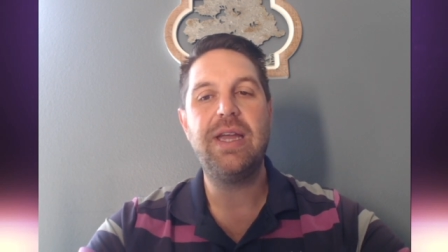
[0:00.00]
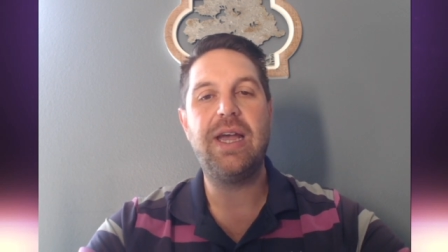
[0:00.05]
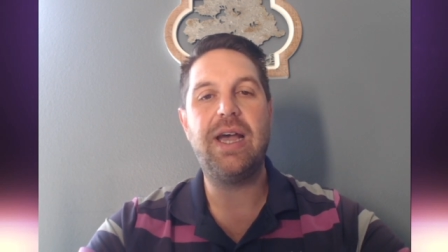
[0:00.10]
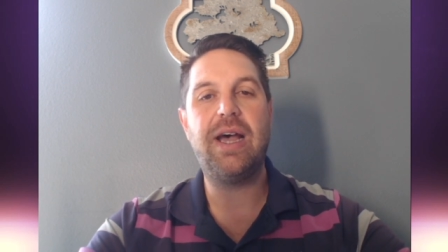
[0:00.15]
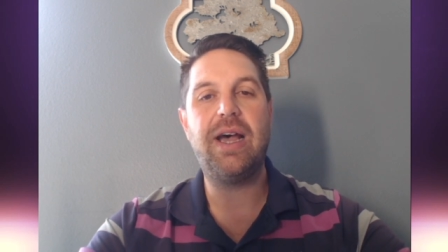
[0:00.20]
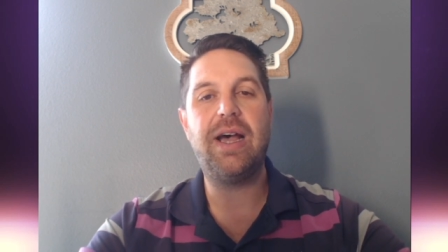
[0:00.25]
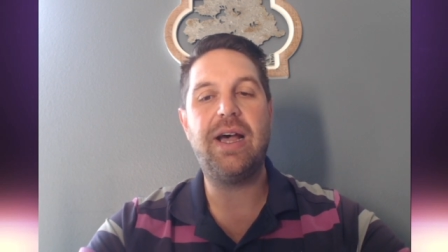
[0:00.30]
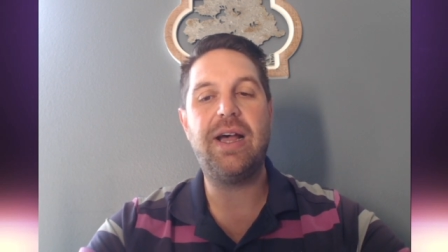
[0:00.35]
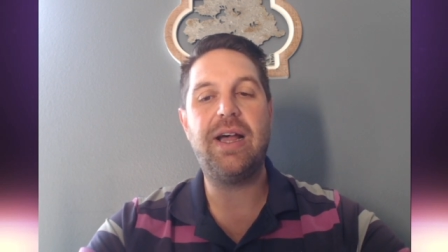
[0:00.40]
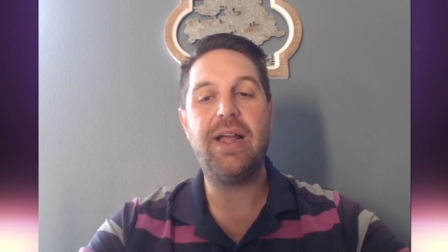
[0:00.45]

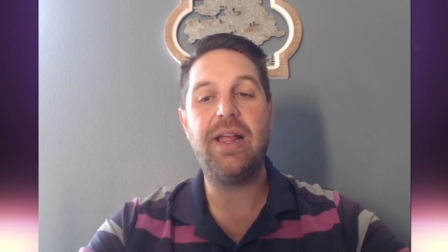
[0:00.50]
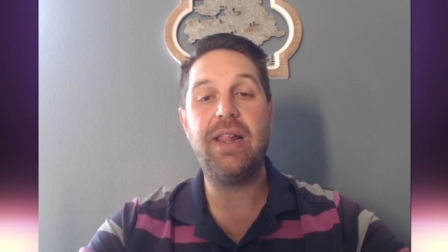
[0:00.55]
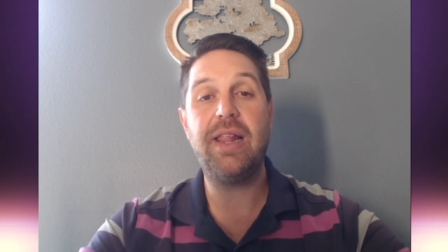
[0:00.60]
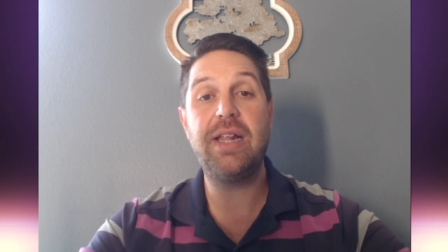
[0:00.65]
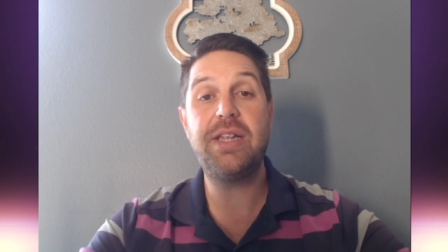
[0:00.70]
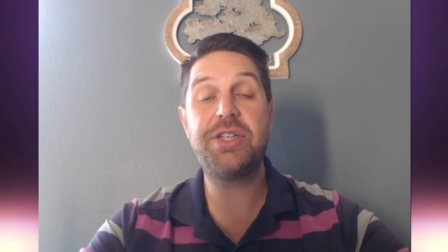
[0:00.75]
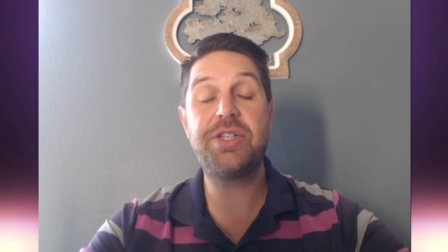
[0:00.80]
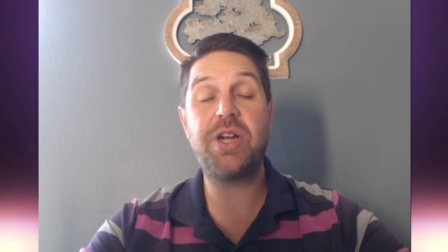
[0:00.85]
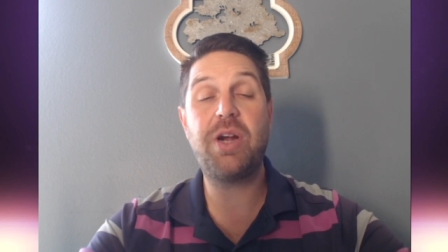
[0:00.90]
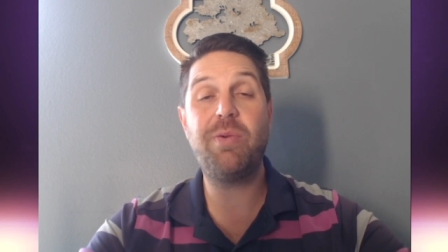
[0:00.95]

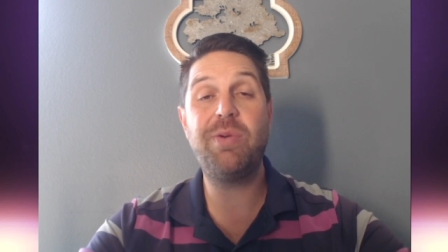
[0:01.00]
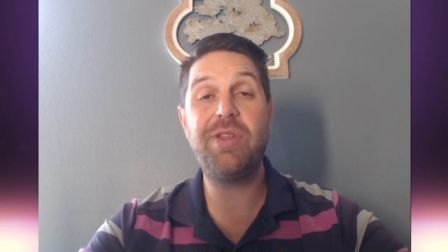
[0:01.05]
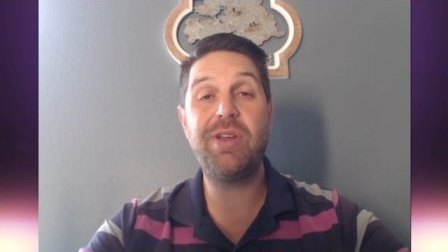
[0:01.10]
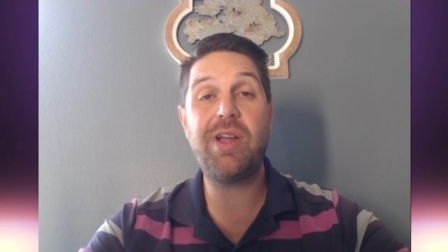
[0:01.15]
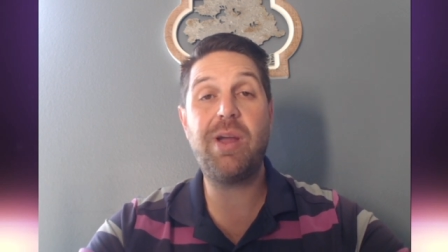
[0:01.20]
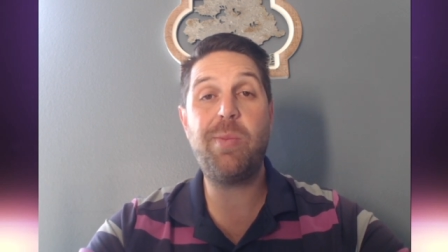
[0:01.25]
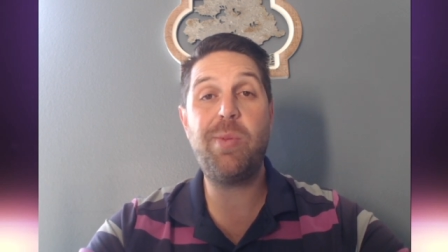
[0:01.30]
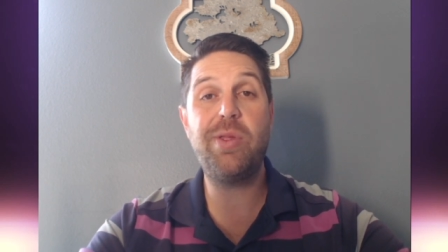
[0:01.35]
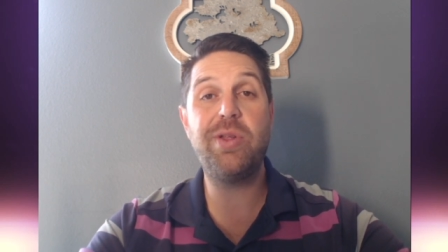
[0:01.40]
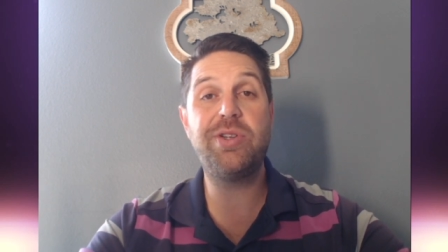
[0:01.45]
Let's start with a
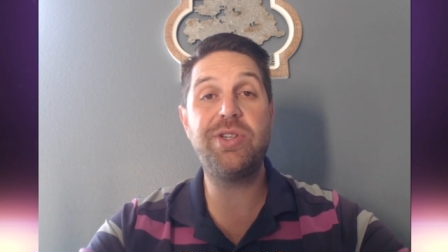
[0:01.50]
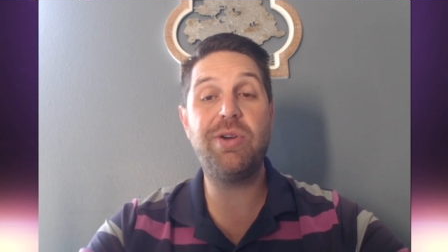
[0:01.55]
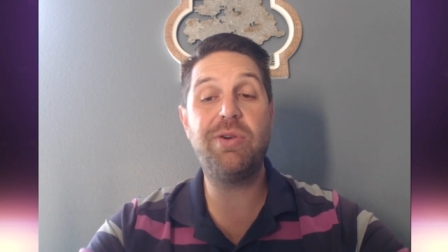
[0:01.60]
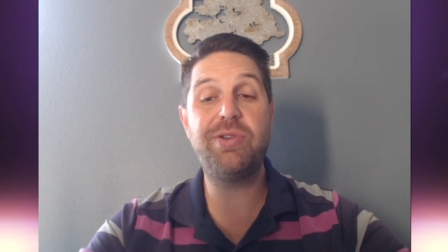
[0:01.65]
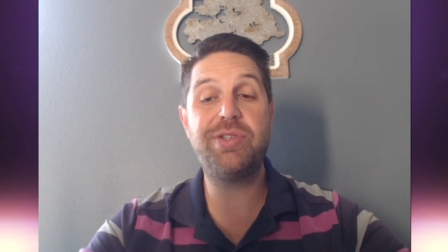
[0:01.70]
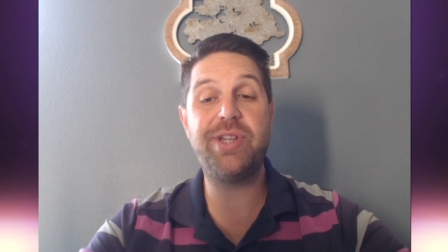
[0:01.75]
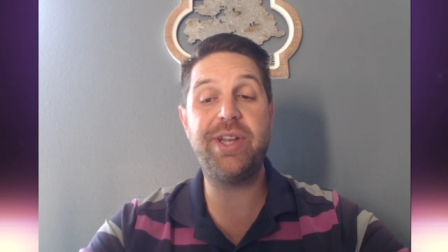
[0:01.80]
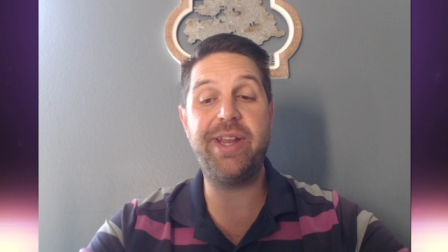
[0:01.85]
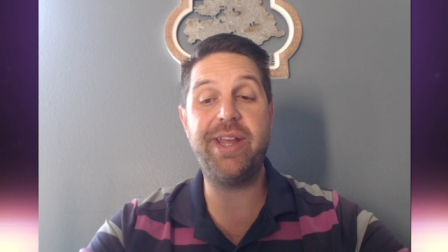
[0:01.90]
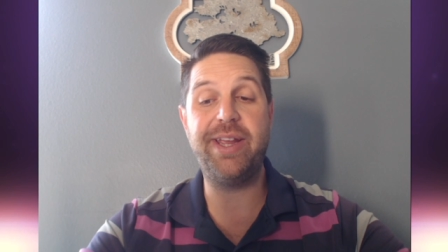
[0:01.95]
couple of
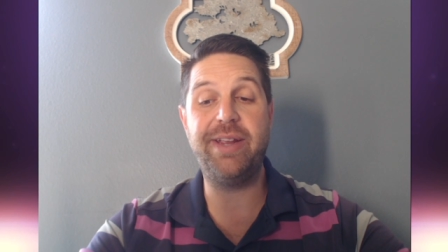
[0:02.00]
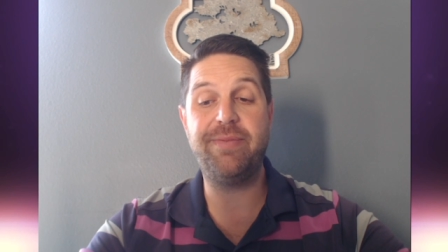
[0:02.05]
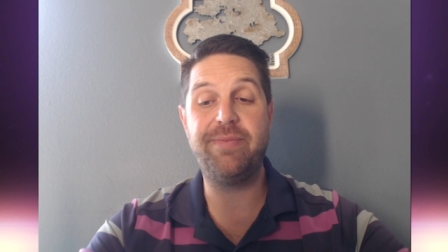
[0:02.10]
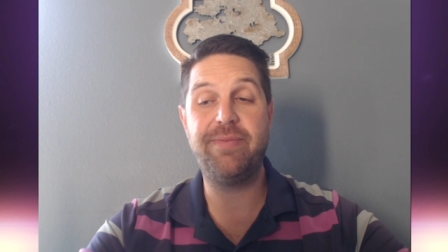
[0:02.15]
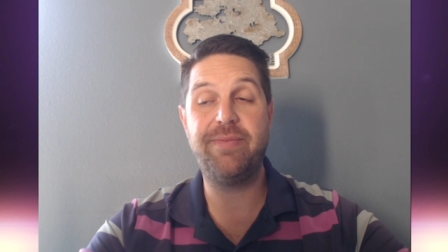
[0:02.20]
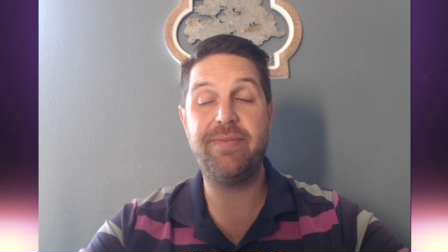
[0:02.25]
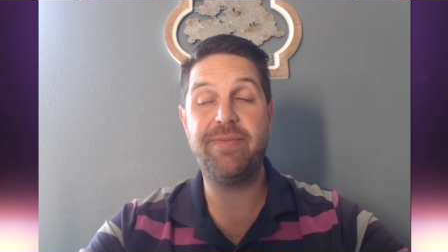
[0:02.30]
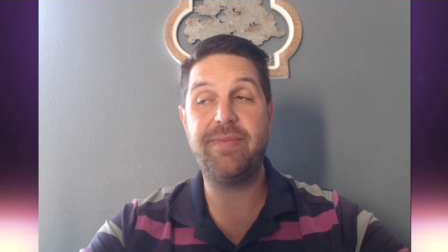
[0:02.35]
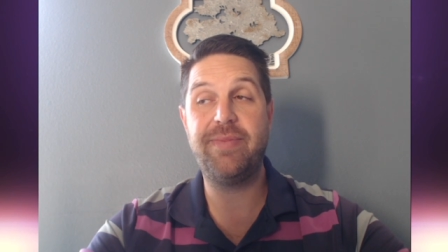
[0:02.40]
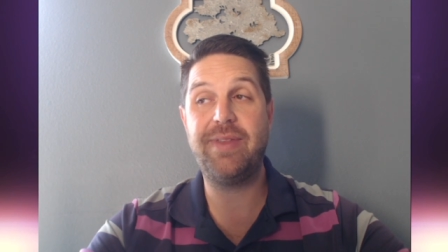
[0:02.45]
jokes today.
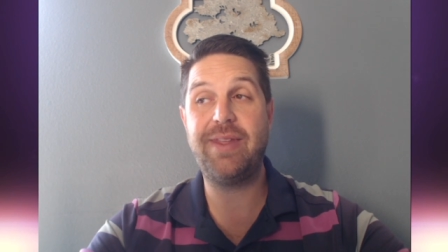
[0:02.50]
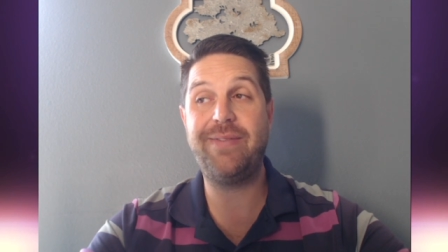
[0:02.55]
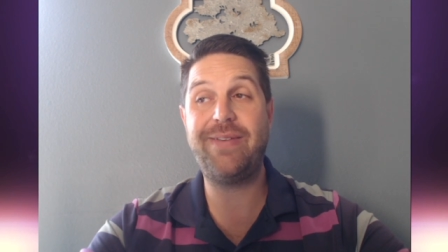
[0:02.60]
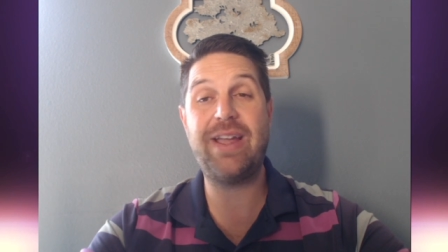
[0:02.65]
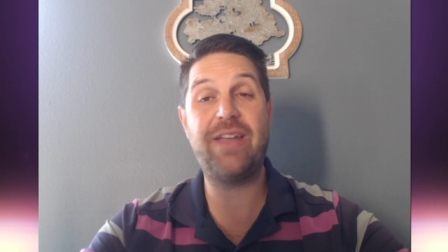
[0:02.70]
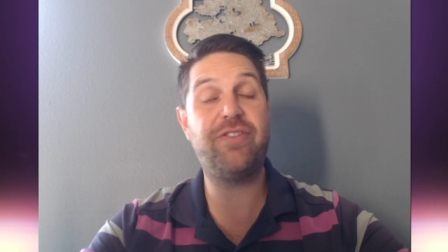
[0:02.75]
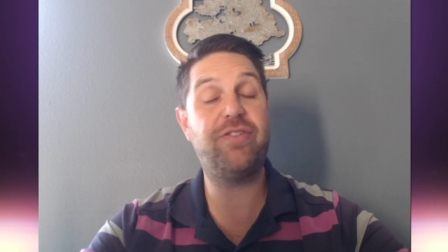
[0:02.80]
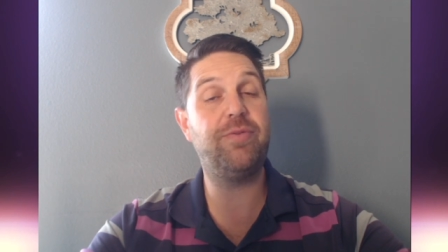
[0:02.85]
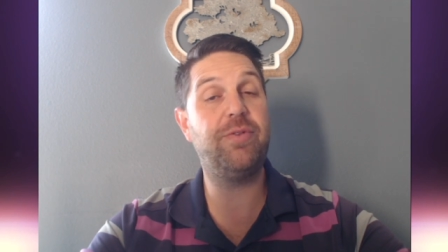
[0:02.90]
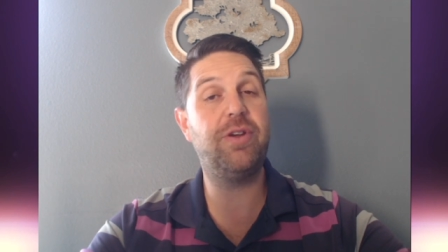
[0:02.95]
I've
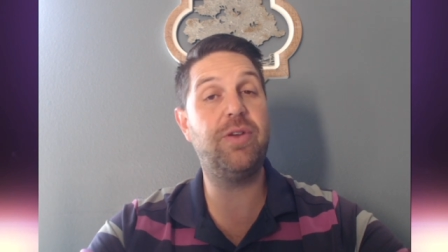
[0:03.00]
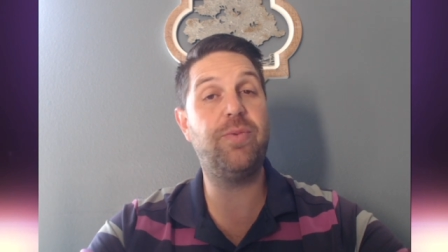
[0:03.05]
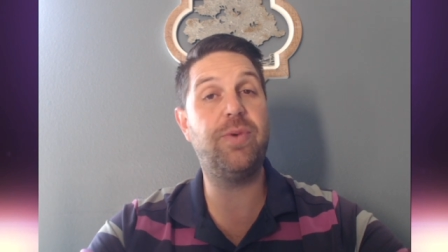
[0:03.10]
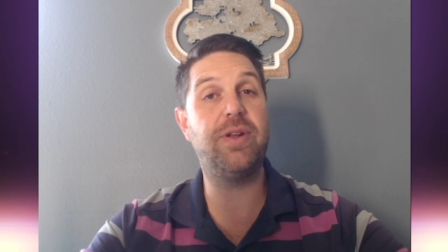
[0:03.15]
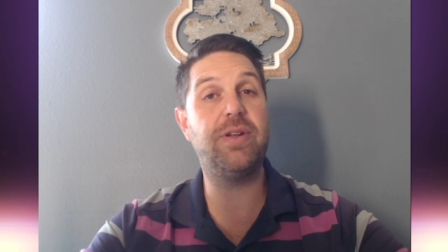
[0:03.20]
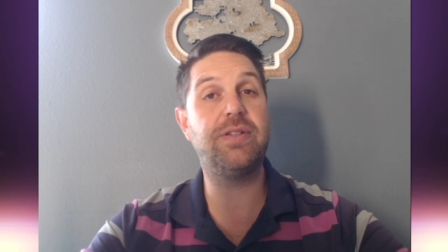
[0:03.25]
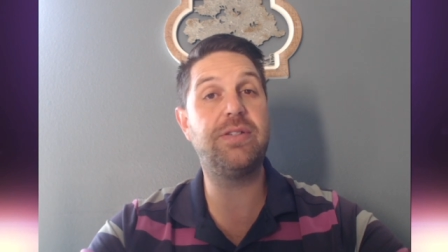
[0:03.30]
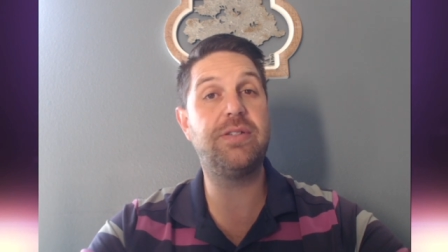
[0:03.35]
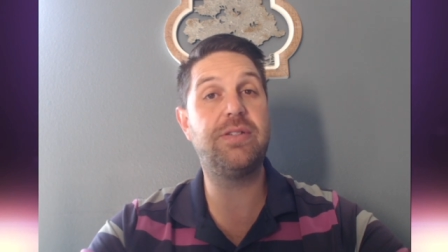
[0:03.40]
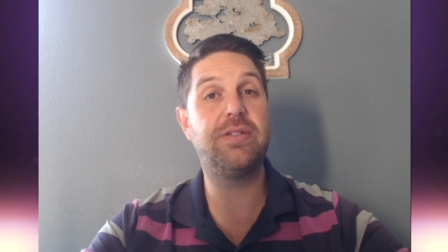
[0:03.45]
got some good
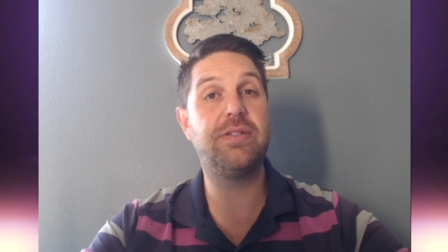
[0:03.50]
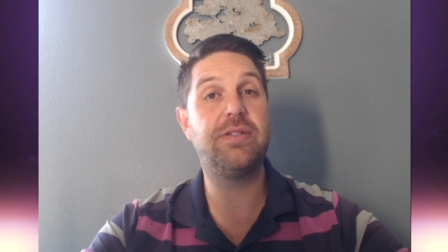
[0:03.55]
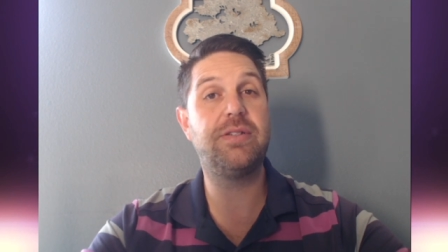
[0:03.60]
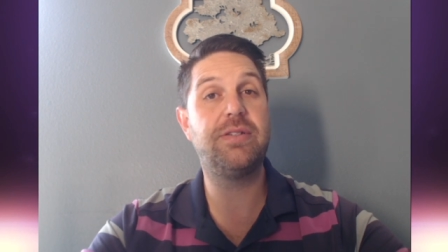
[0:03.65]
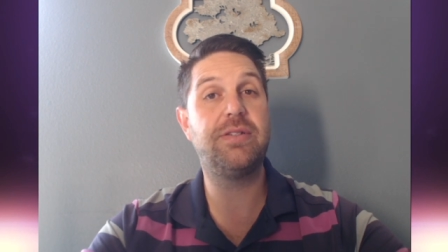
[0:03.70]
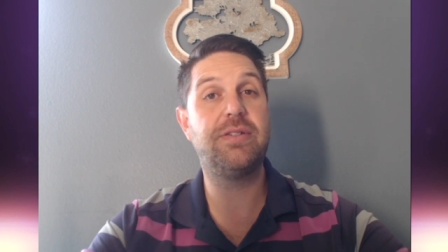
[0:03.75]
ones.